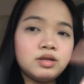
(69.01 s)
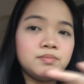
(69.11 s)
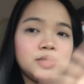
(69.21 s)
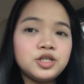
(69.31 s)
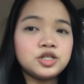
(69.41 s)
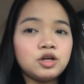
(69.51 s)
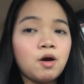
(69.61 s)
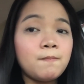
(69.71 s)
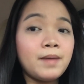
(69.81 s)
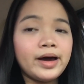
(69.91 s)
gonna be just a
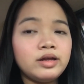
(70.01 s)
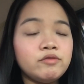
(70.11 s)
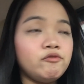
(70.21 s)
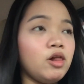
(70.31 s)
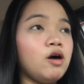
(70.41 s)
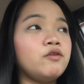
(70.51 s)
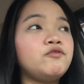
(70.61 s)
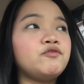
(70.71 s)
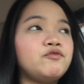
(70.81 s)
combined vlog